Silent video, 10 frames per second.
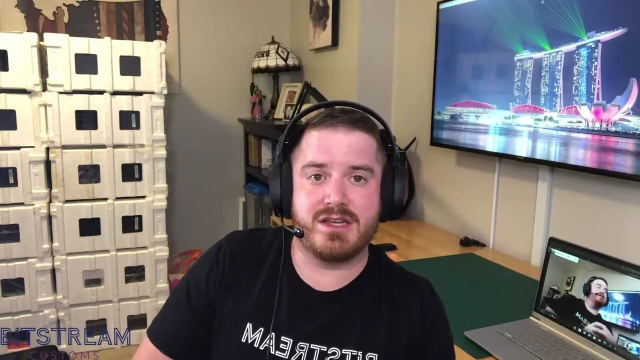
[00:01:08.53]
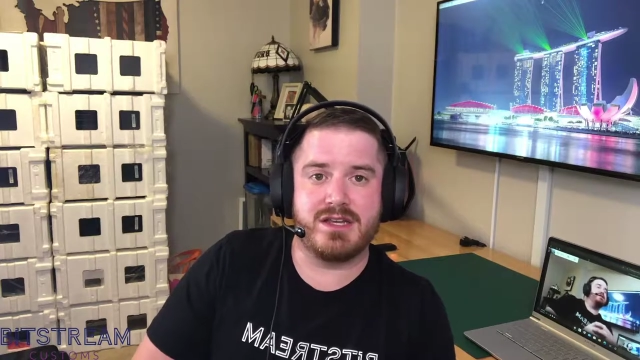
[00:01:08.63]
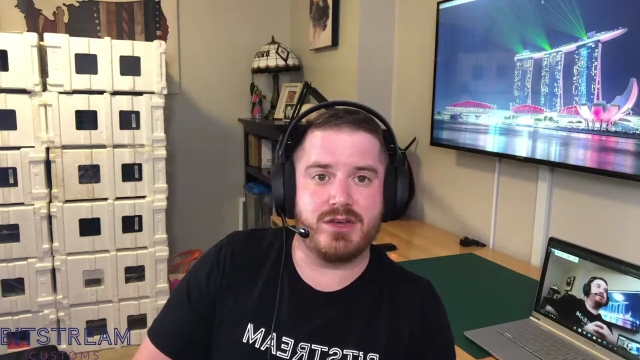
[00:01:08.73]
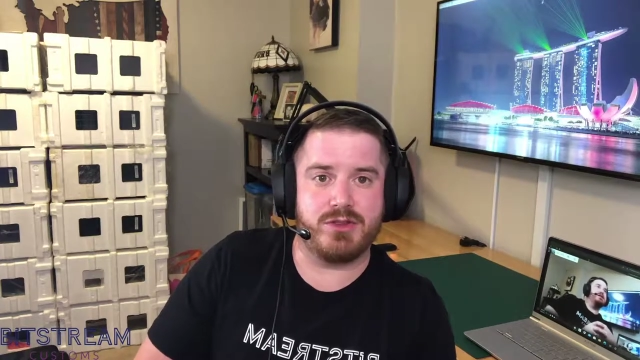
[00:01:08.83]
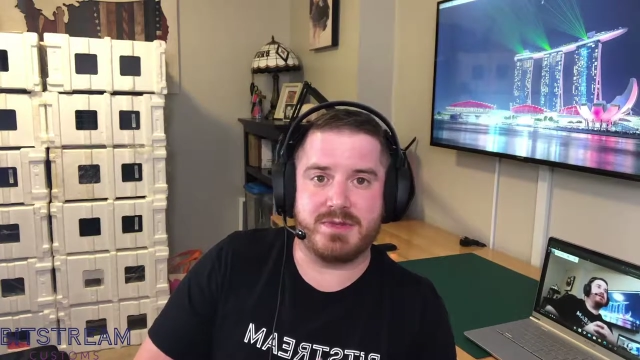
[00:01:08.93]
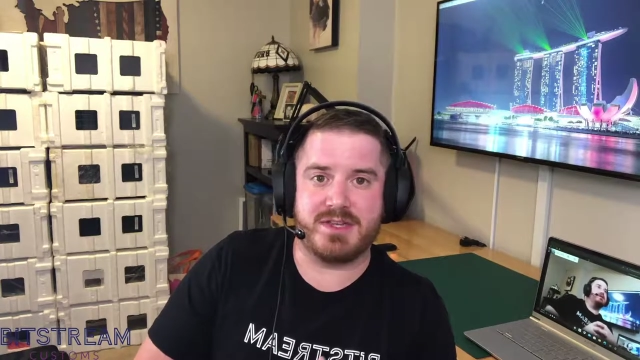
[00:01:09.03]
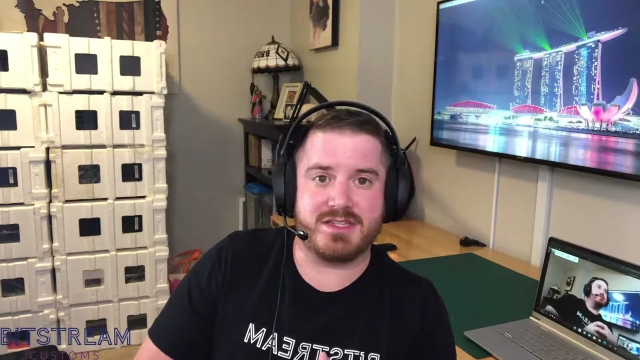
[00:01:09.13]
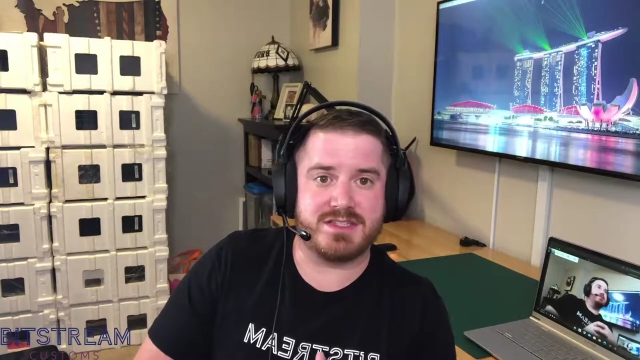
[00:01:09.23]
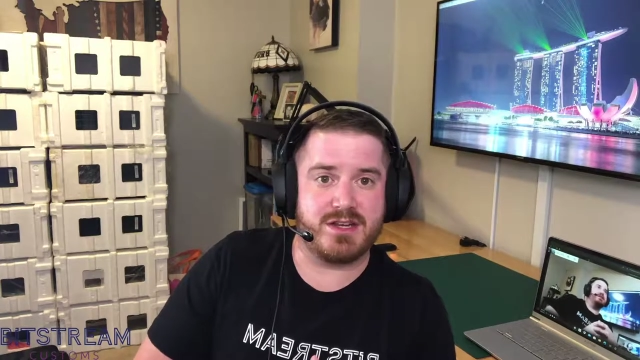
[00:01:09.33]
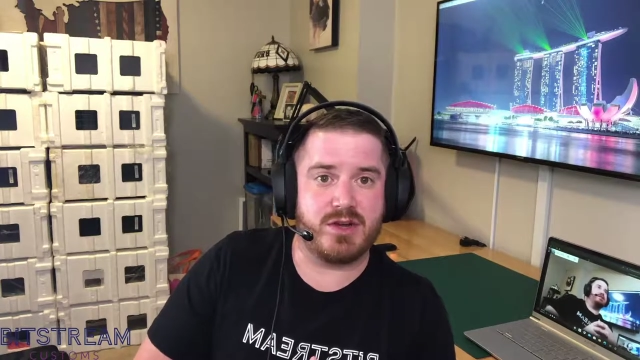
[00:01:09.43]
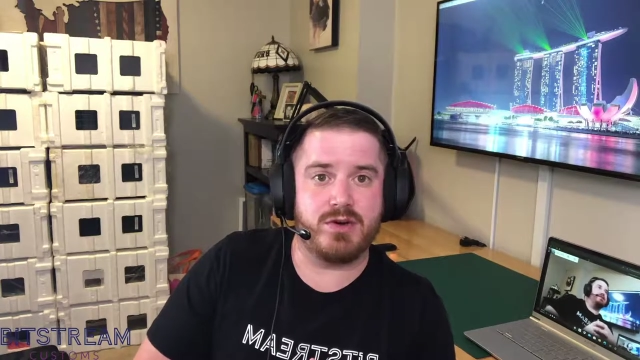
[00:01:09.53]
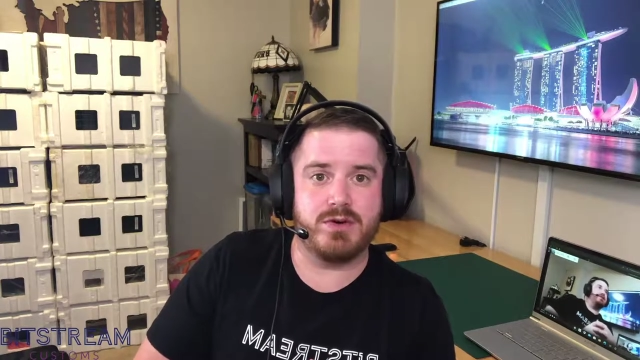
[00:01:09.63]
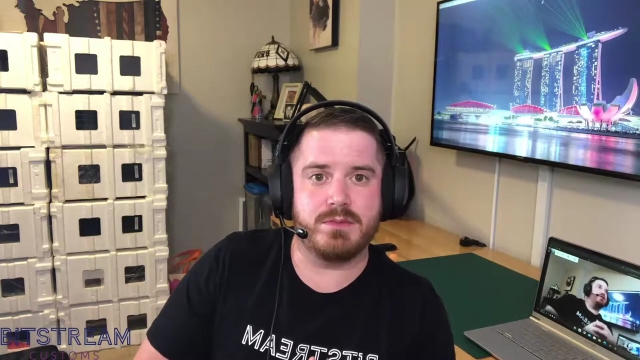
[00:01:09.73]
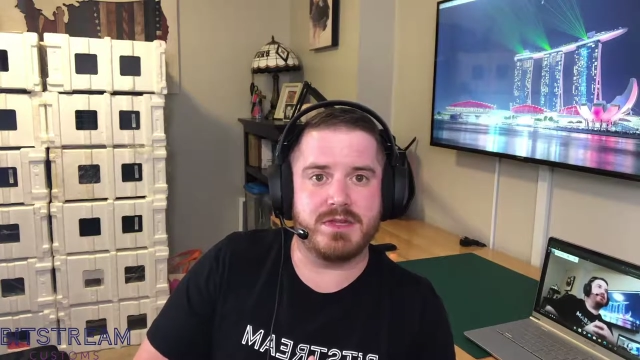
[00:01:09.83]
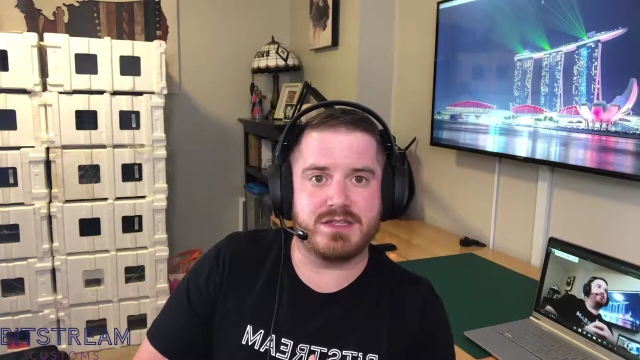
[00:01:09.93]
you know they're being sent
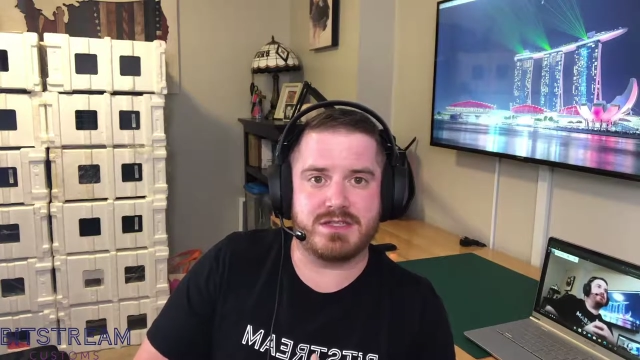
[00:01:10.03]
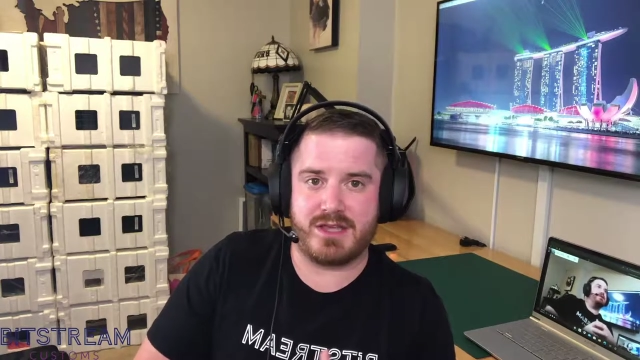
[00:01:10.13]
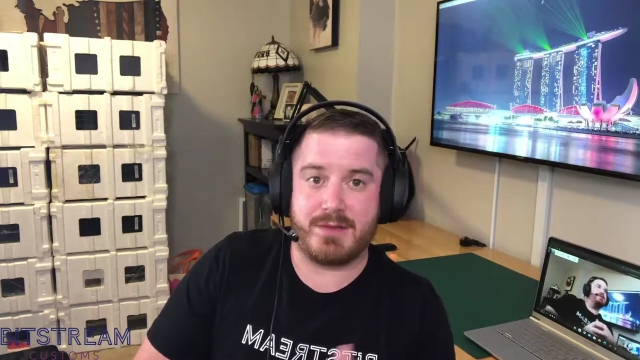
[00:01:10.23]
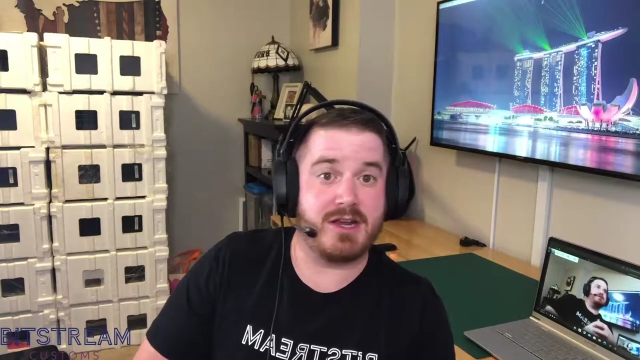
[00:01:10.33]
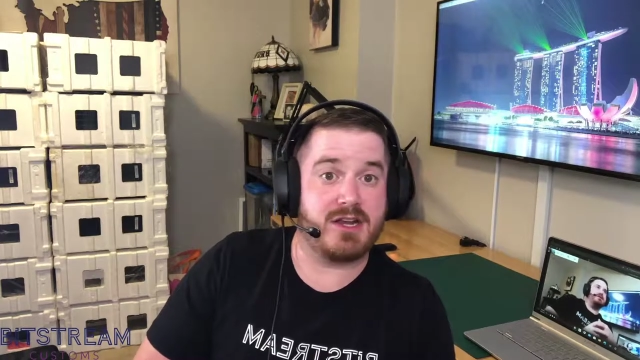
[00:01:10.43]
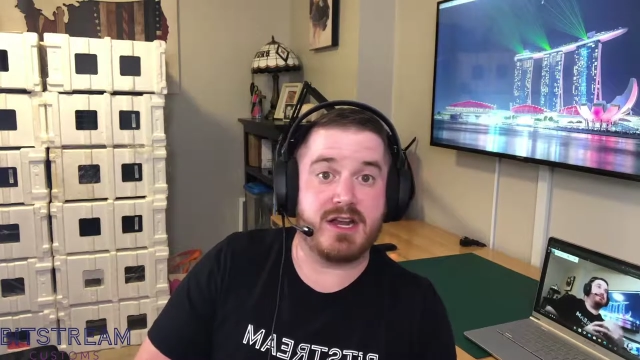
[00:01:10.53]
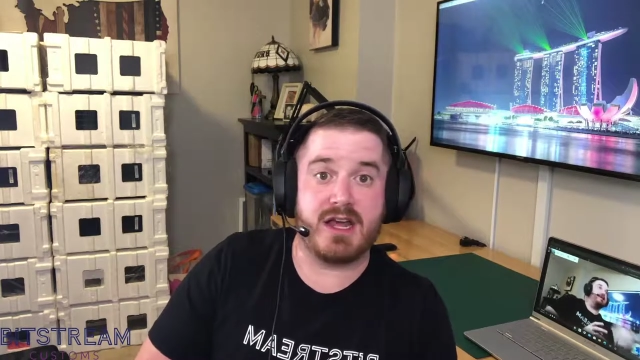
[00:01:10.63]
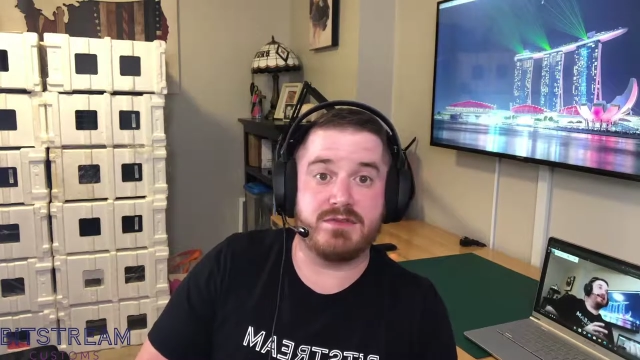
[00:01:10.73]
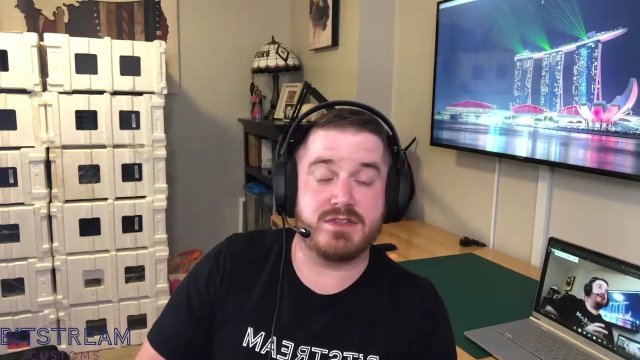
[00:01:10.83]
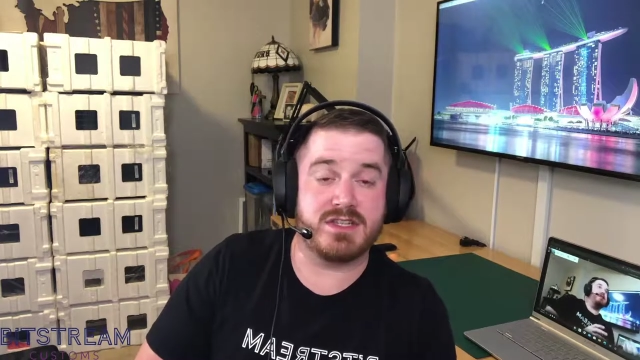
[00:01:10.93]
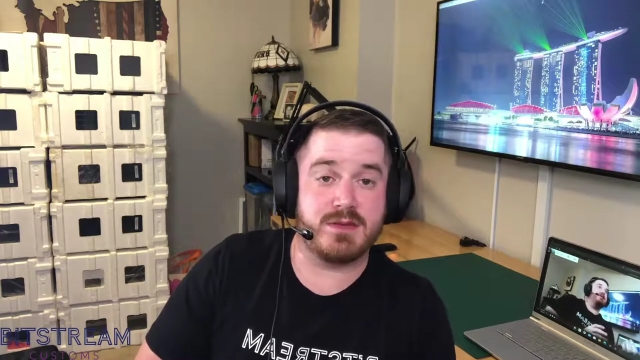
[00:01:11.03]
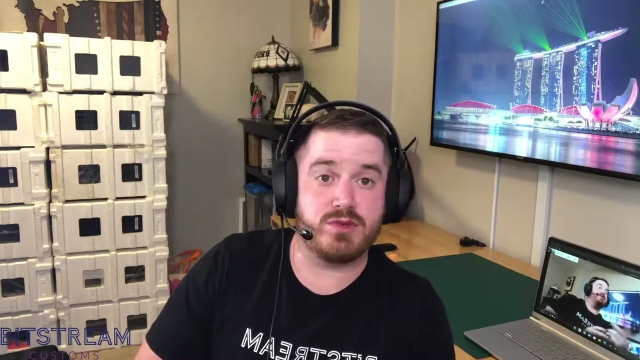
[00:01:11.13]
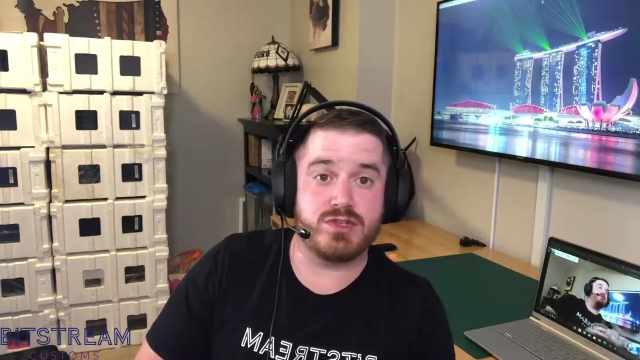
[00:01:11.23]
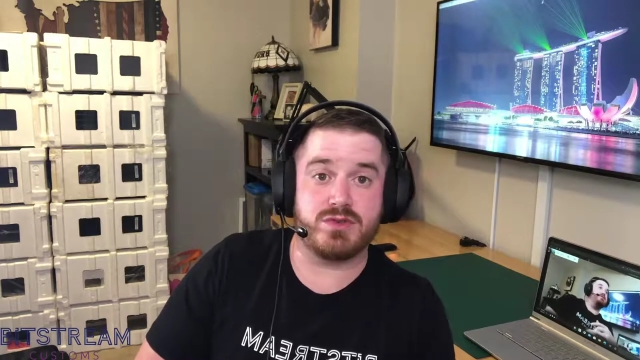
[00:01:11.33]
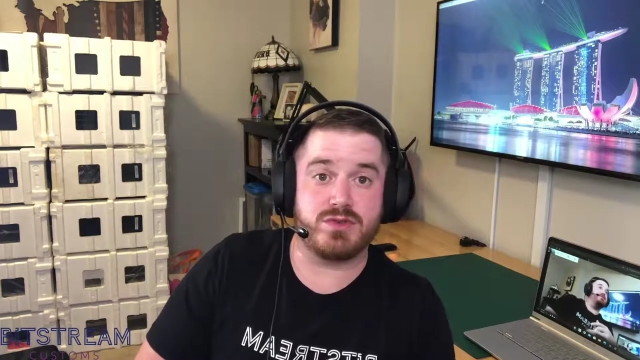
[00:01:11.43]
home and they might not have the same
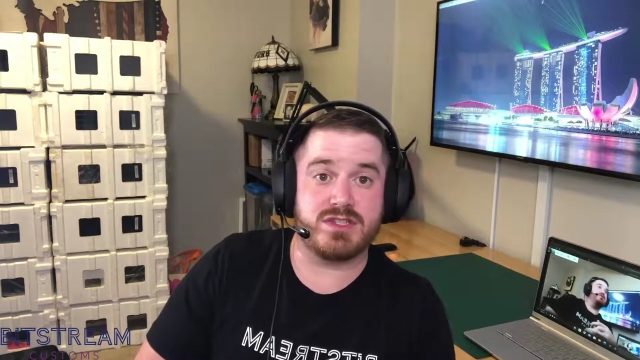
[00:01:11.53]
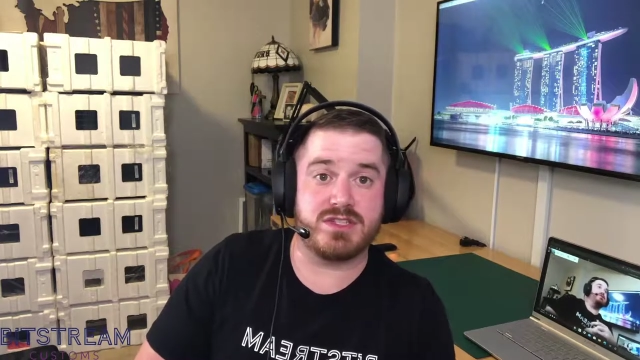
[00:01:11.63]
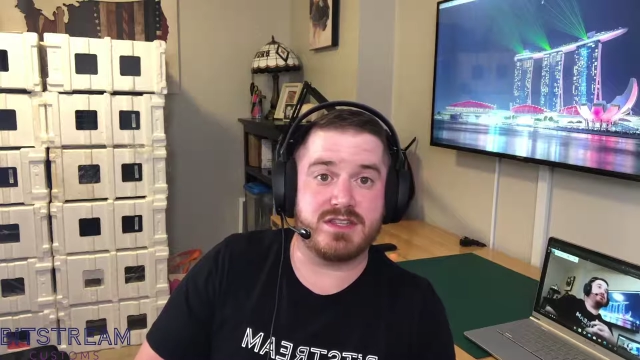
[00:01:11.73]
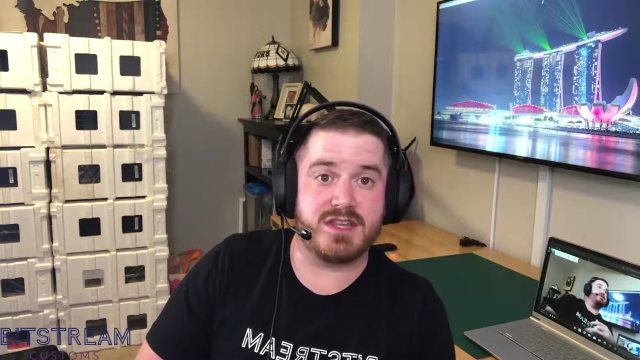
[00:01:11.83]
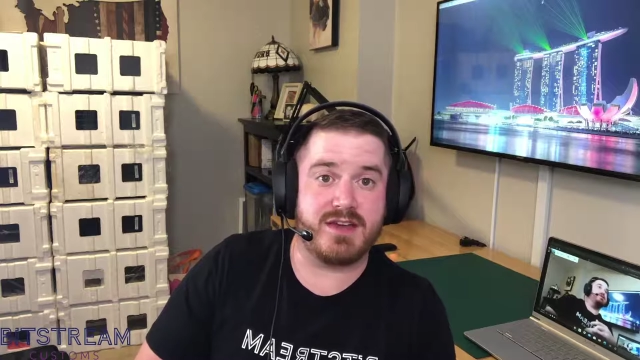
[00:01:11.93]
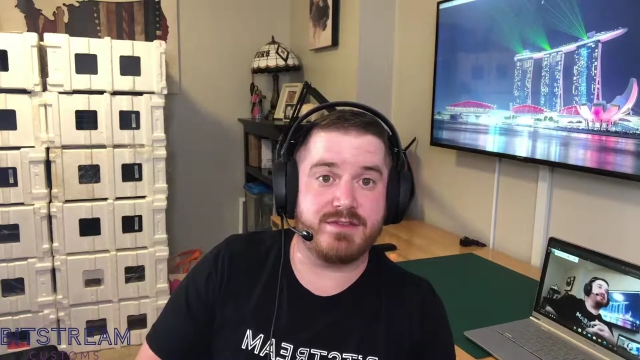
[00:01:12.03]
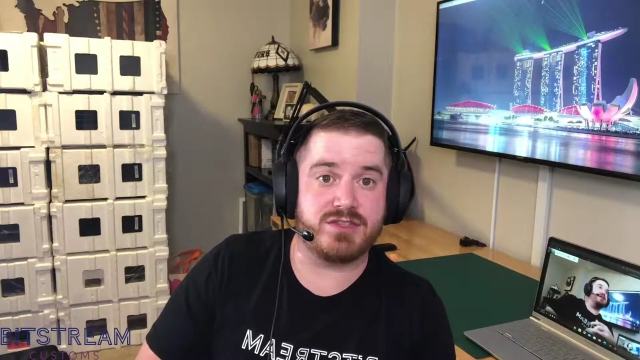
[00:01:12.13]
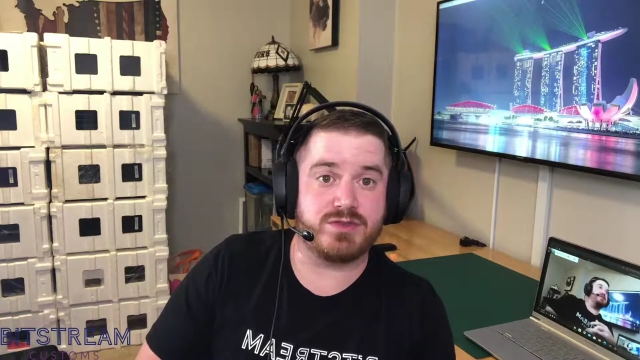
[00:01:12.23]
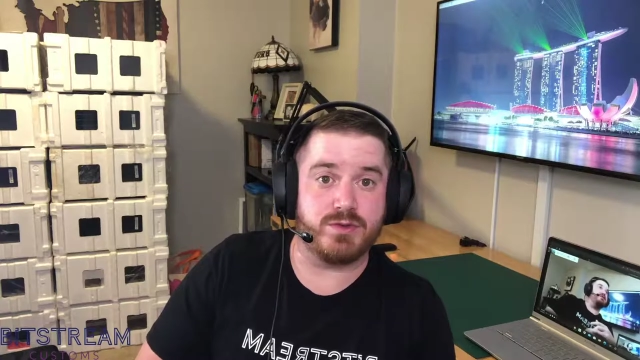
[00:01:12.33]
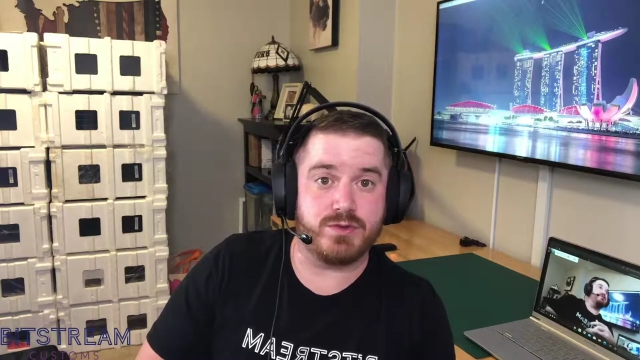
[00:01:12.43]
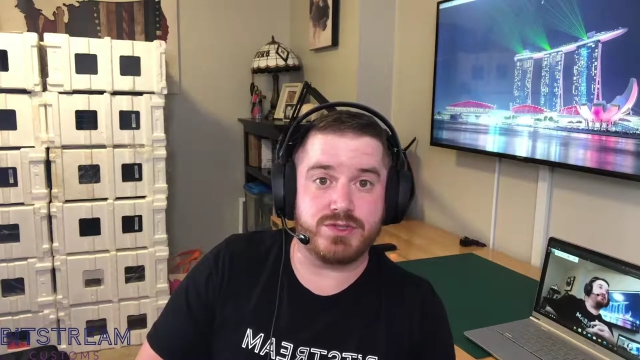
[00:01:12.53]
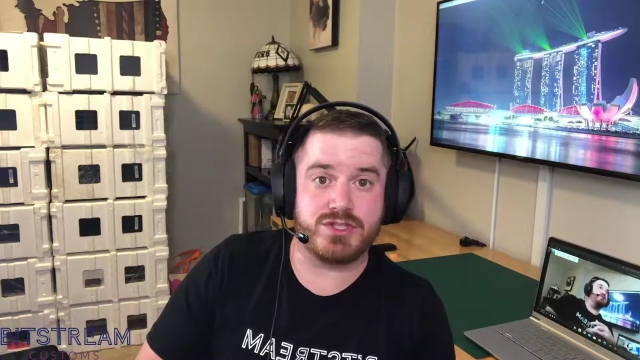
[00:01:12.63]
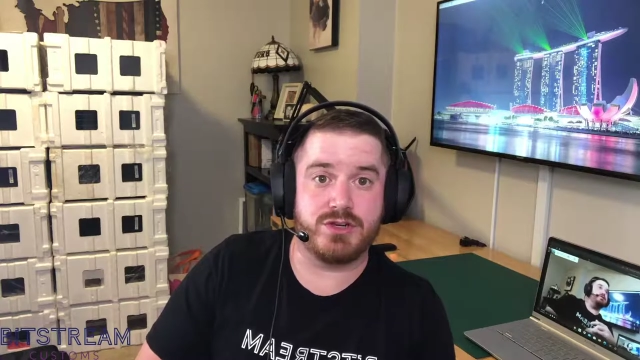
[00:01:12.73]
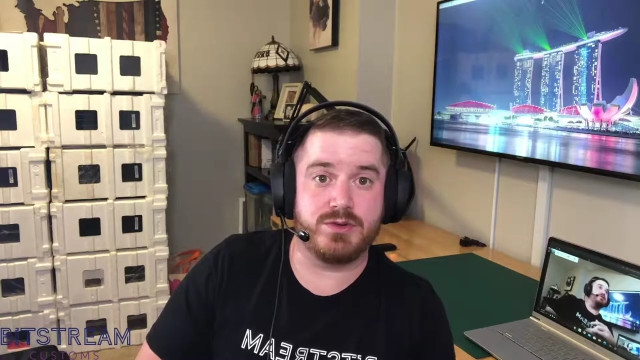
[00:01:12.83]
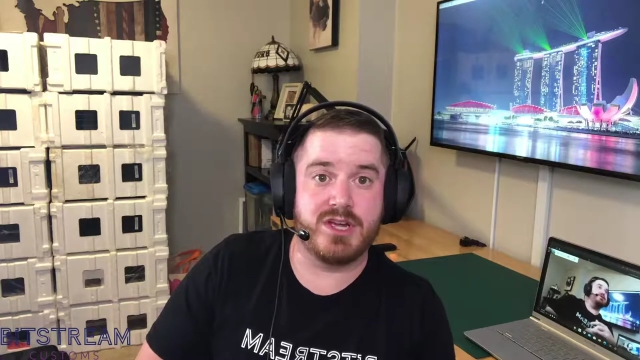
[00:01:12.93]
resources that they have at school
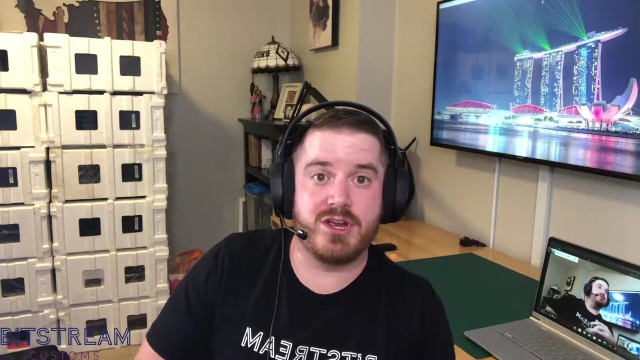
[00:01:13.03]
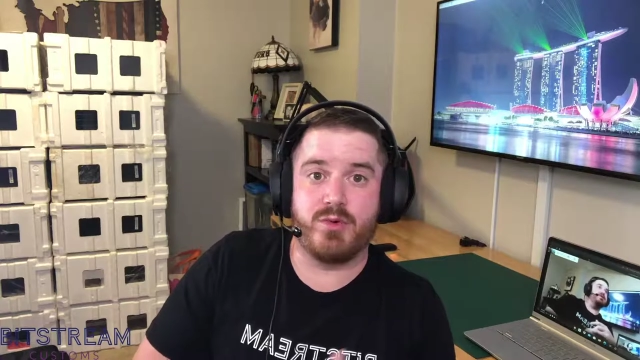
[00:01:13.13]
so